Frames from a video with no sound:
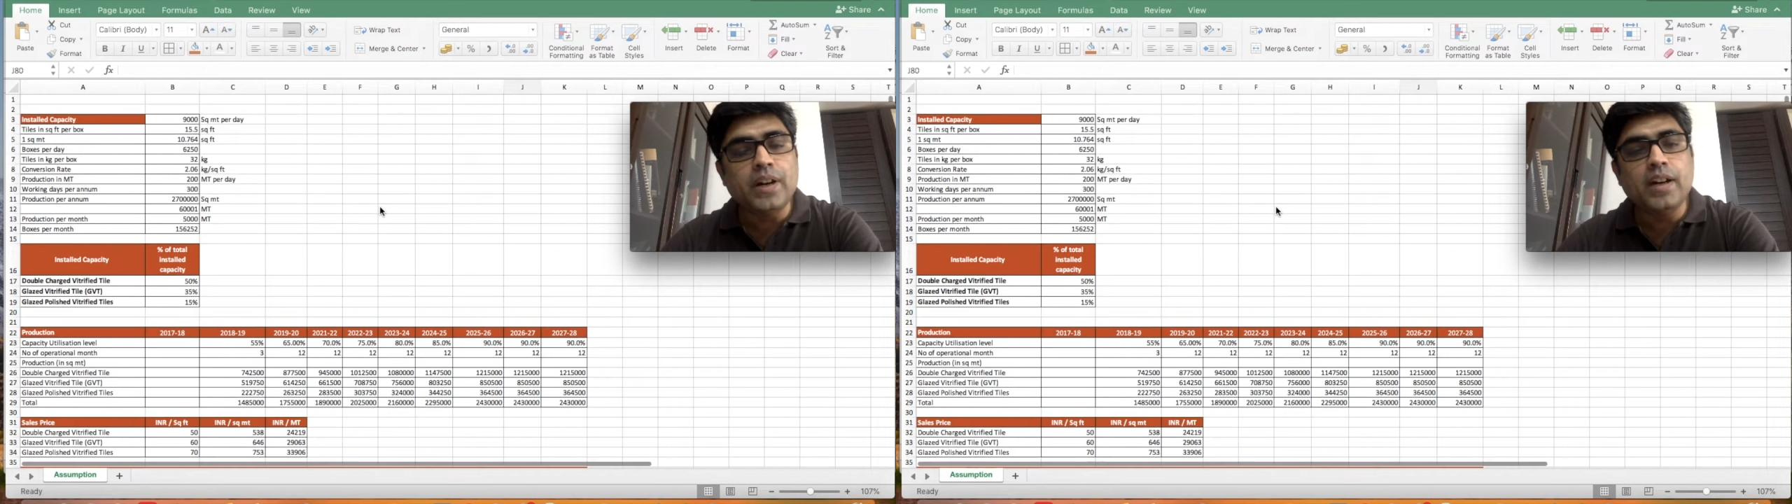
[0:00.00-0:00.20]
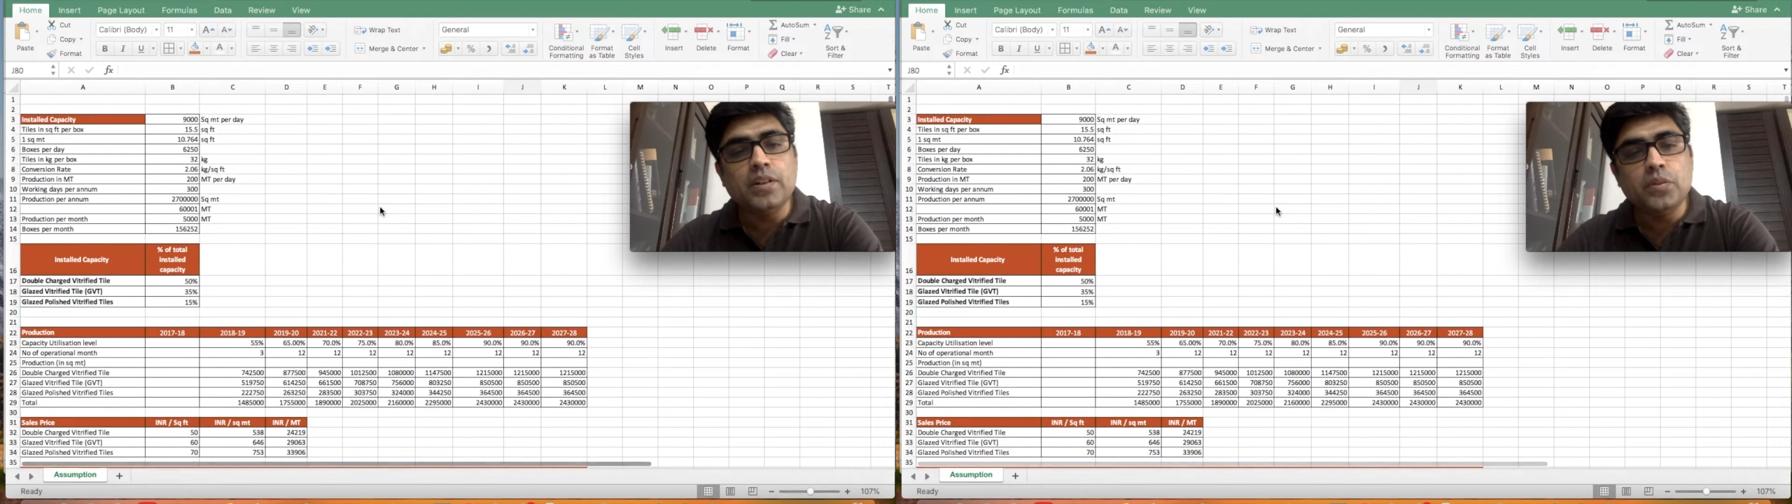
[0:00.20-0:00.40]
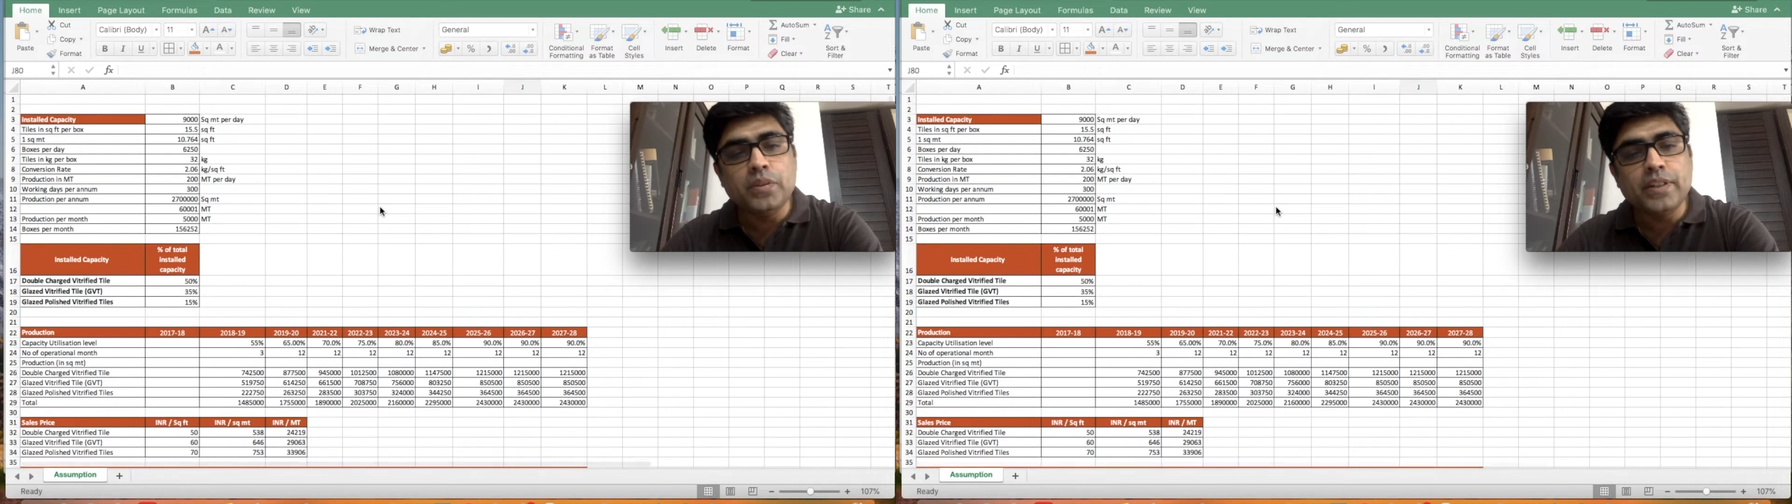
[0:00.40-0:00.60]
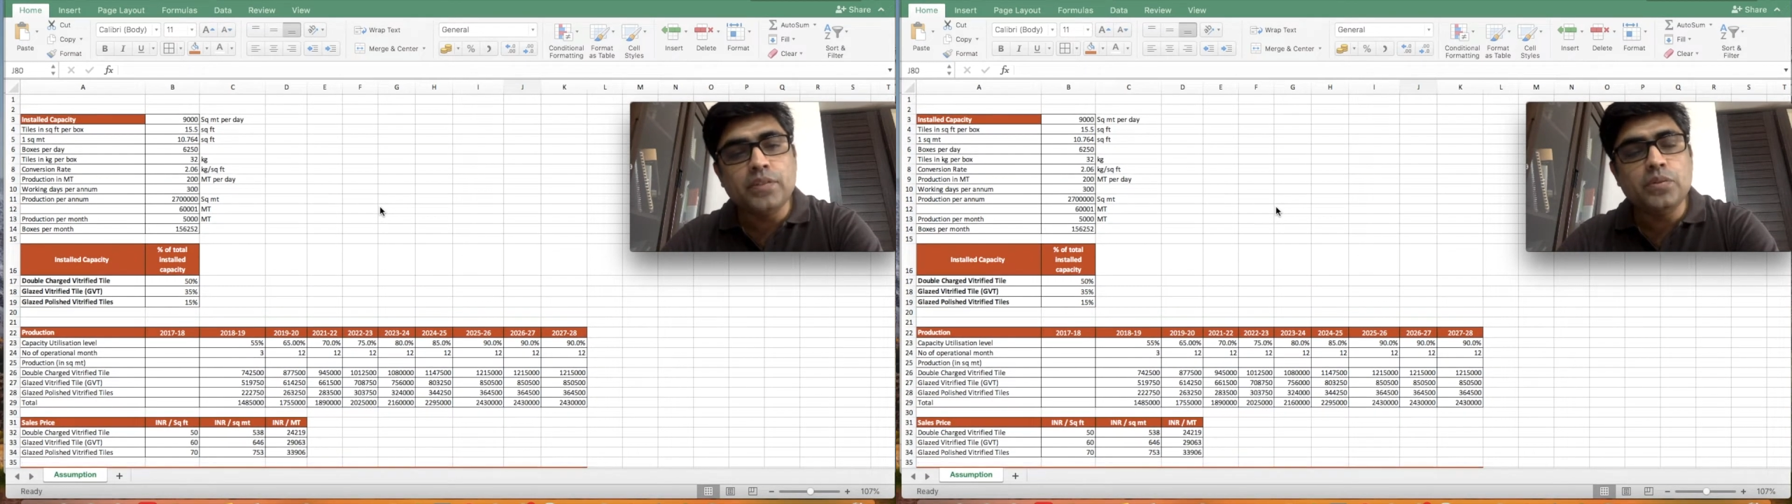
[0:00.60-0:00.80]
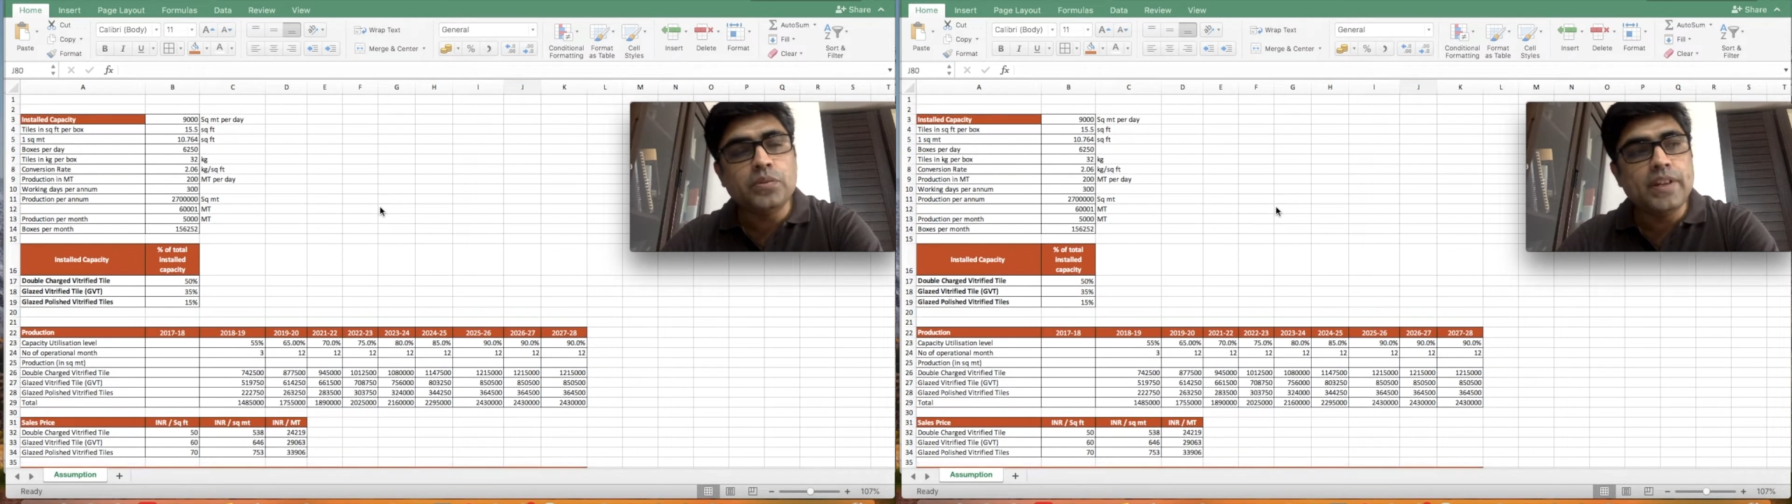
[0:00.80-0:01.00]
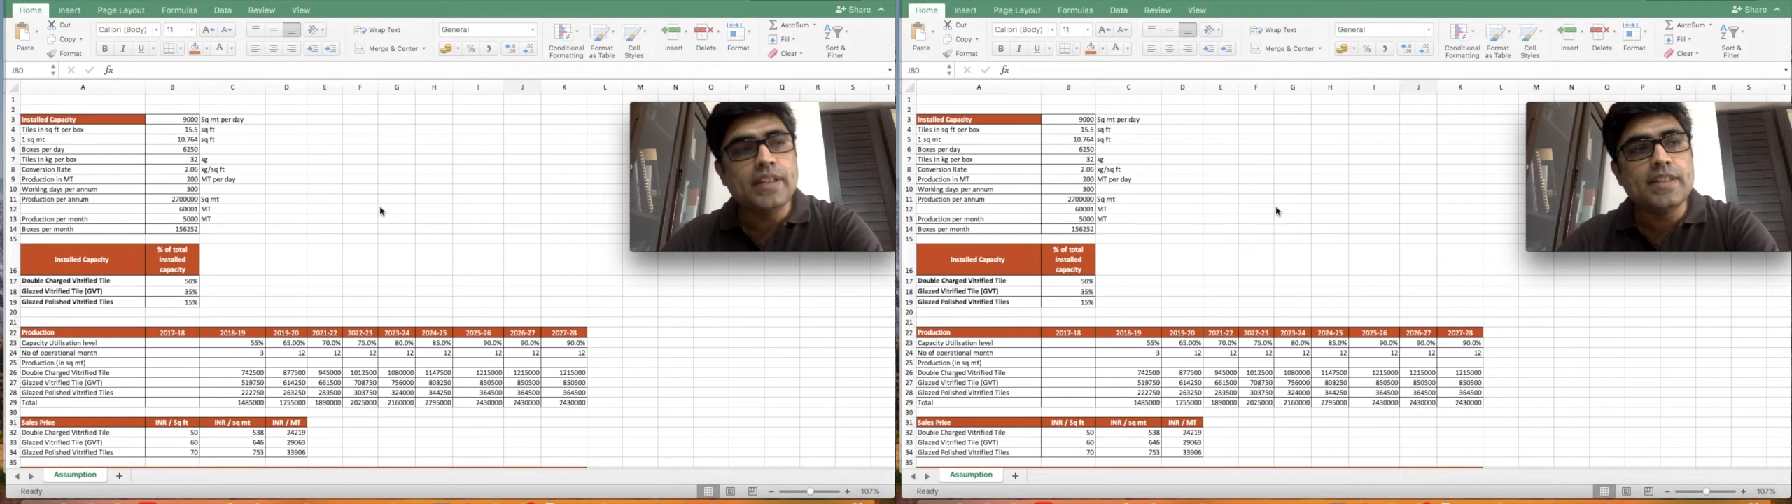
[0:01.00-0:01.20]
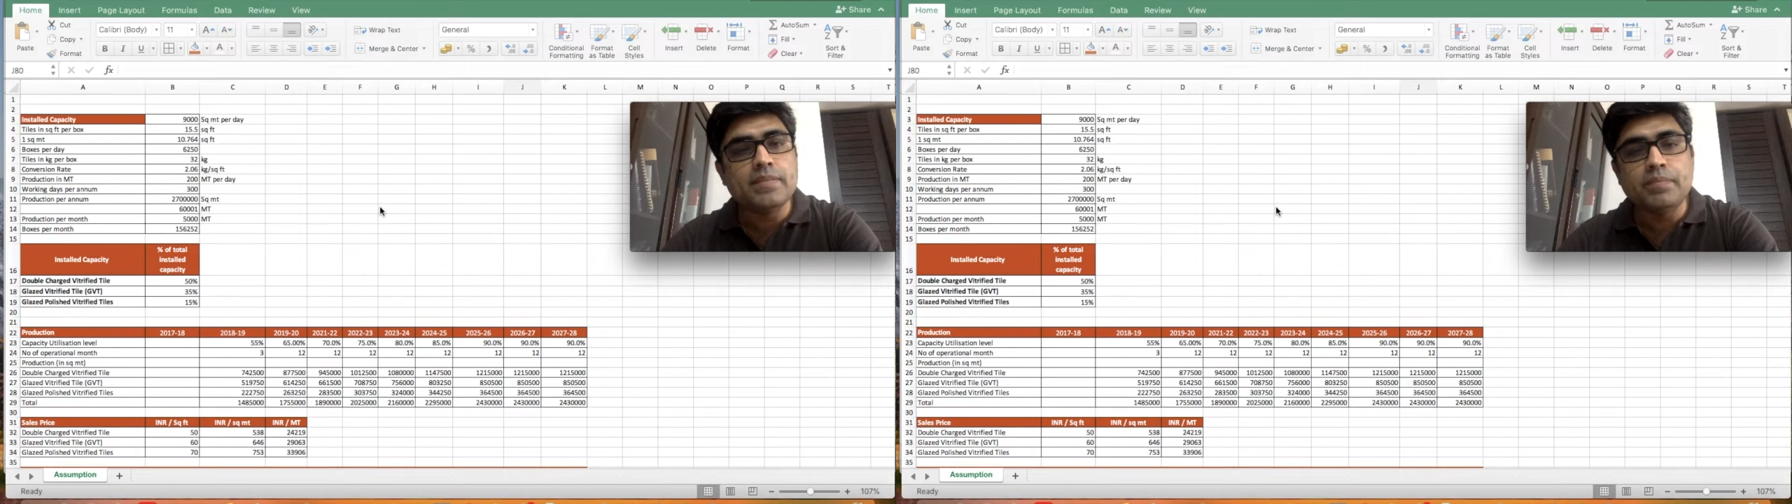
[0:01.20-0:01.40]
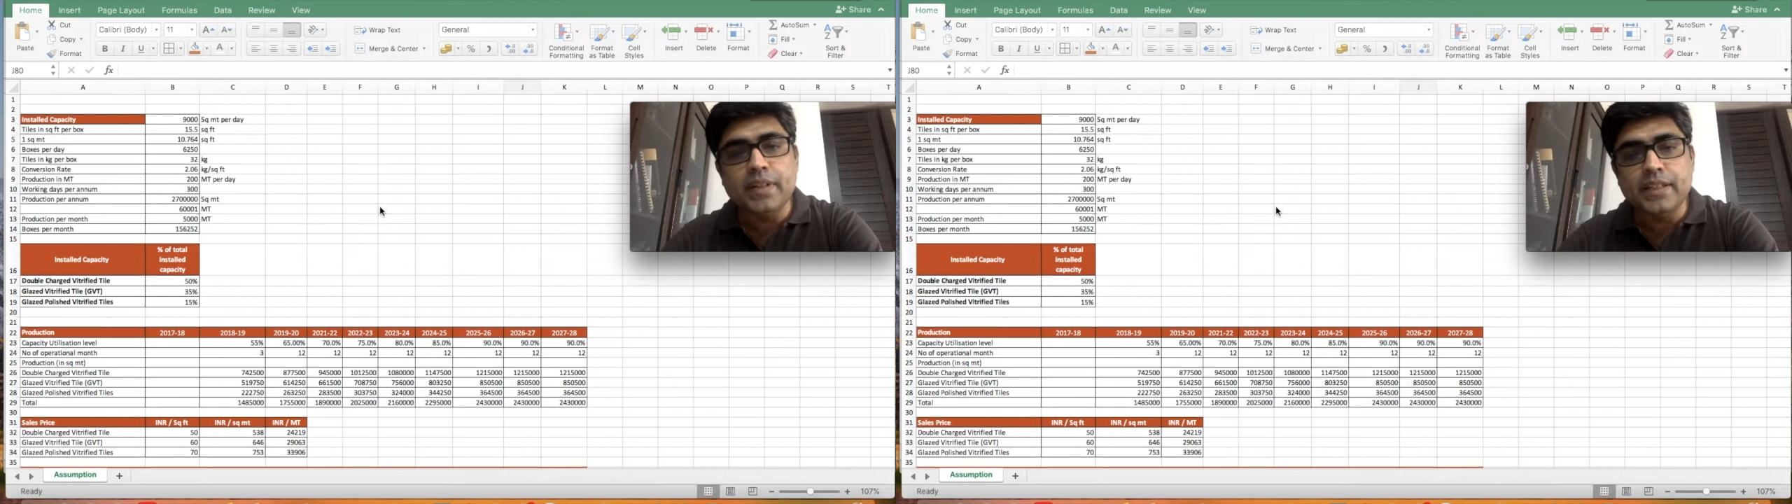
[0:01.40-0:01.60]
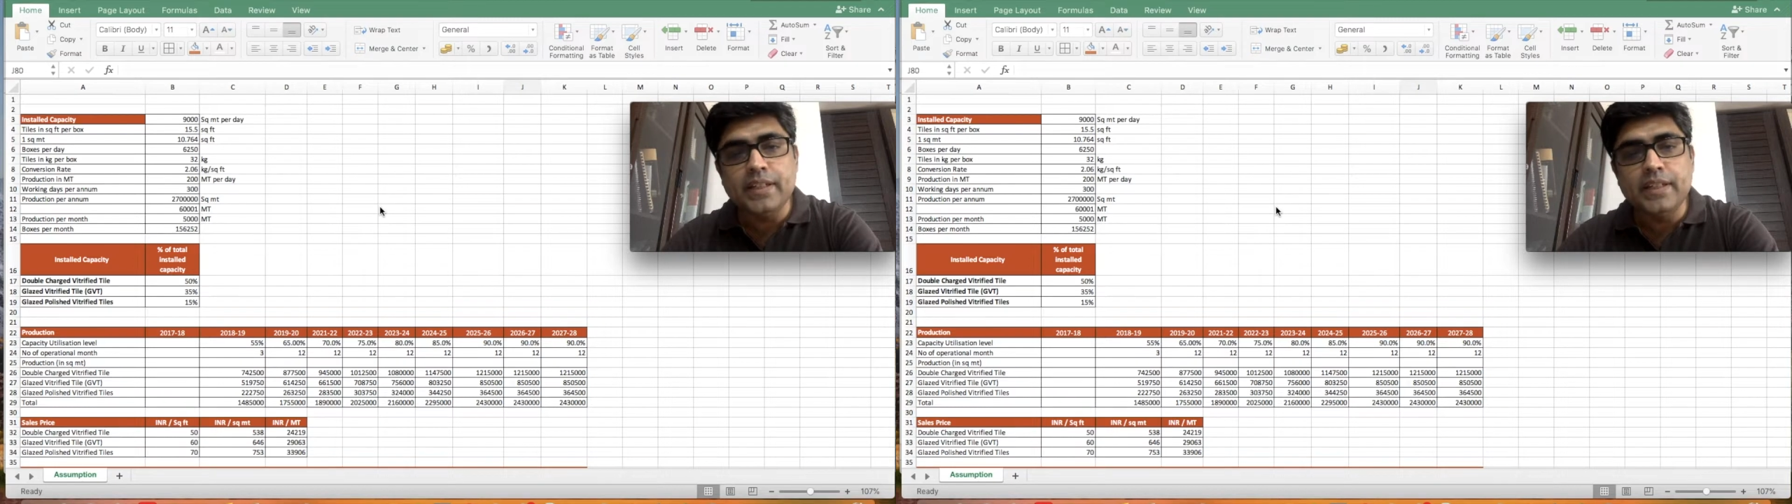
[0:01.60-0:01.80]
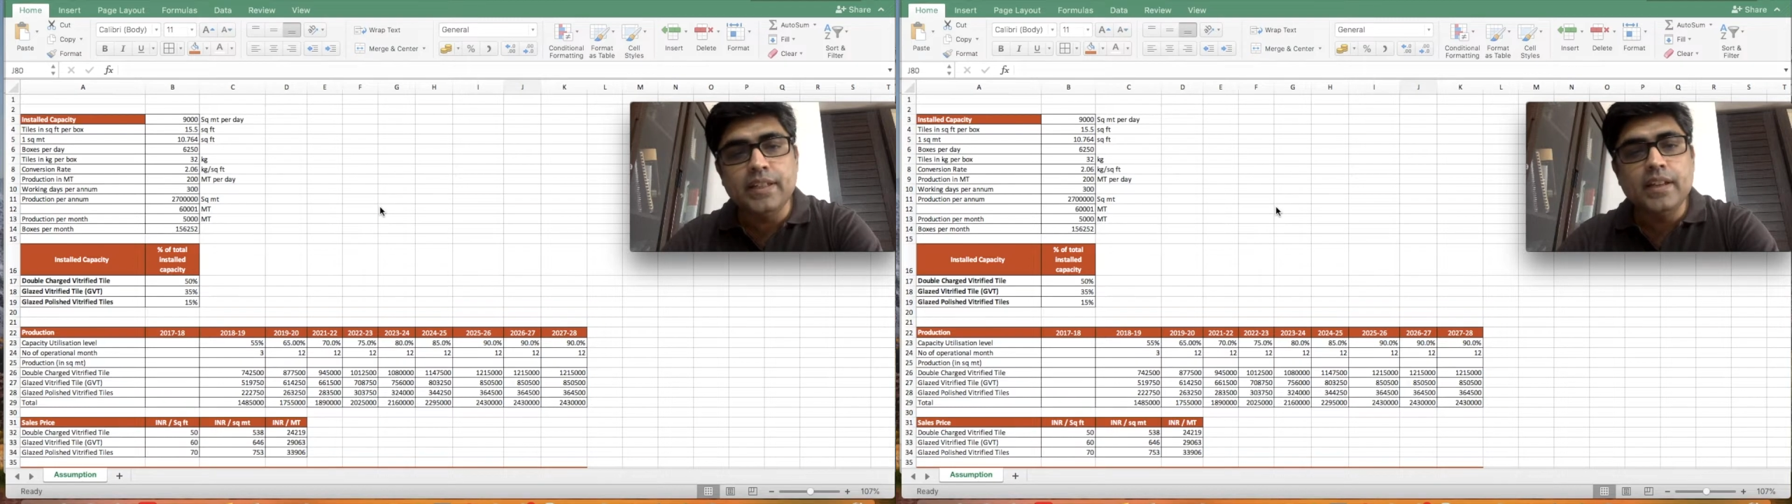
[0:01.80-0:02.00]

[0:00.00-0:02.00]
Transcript: are looking to raise money